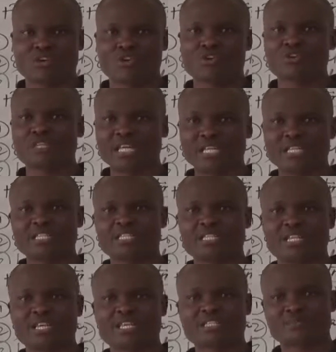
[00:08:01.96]
on
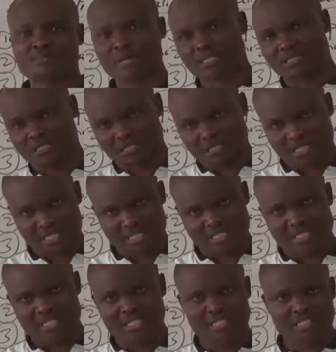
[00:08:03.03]
anything else but the
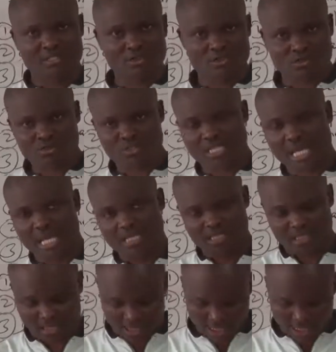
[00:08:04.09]
existing rules and